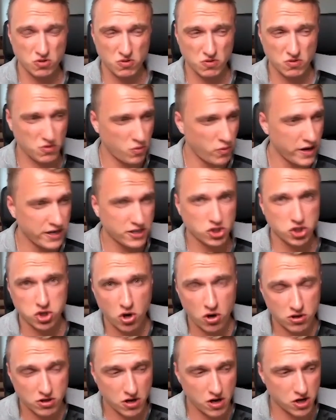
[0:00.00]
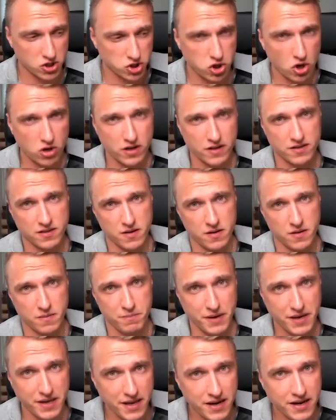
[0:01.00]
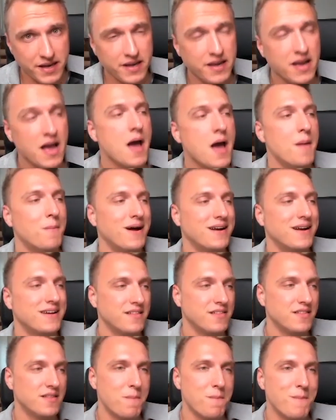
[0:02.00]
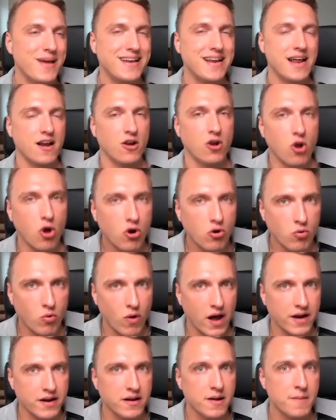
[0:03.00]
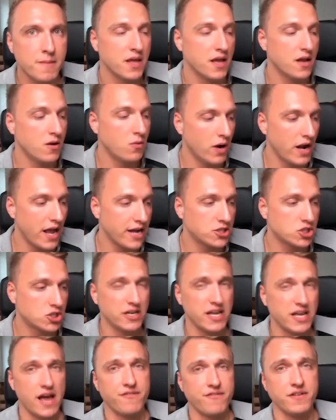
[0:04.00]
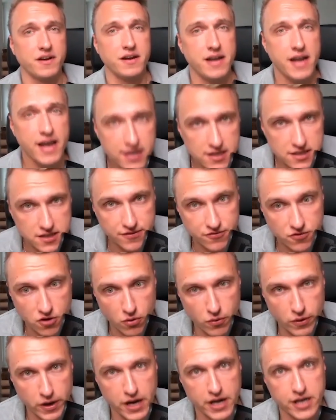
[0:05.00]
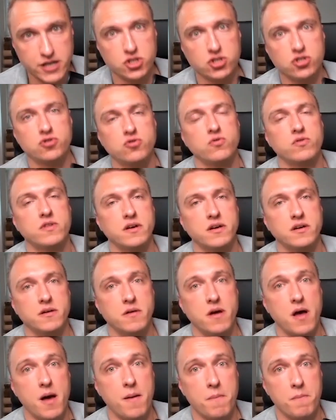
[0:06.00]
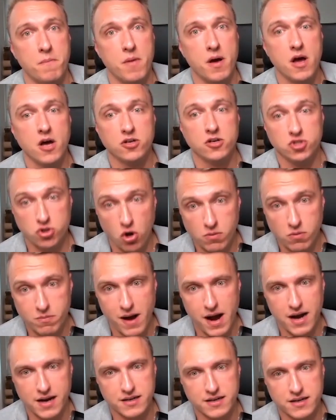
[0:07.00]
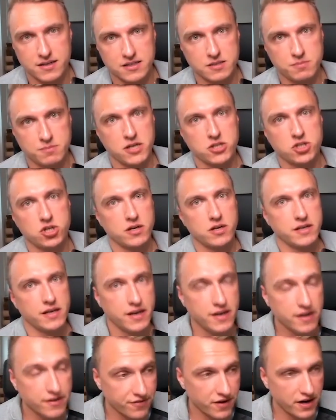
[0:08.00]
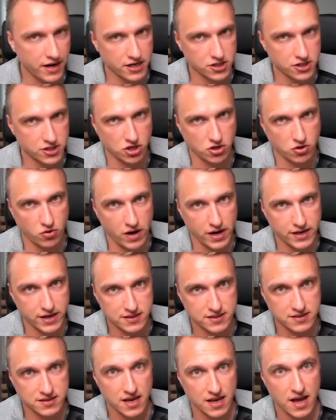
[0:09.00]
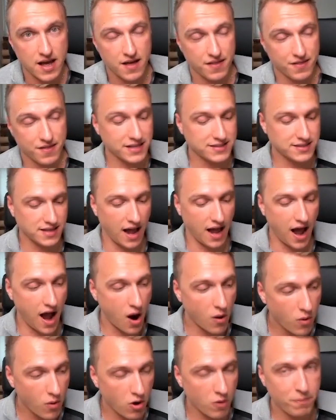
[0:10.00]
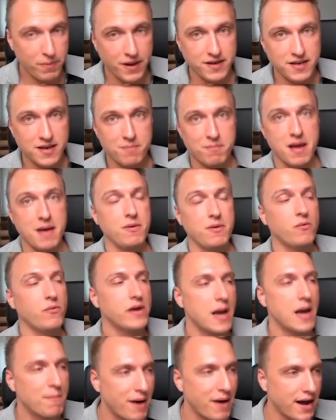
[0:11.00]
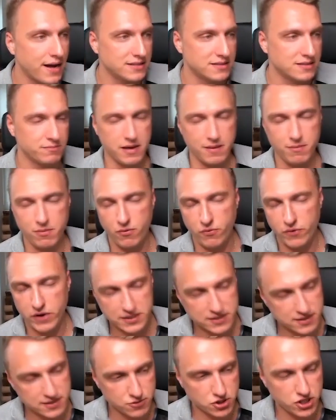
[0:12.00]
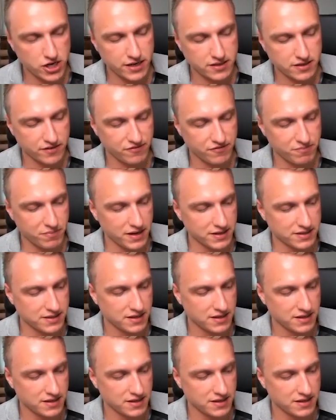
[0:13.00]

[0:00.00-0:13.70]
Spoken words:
quick shock in the beginning, but in the mid and long run, it will actually have a negative correlation to the stock market, especially in a financial crisis. That's our opinion. Maybe we are biased, maybe we are subjective, but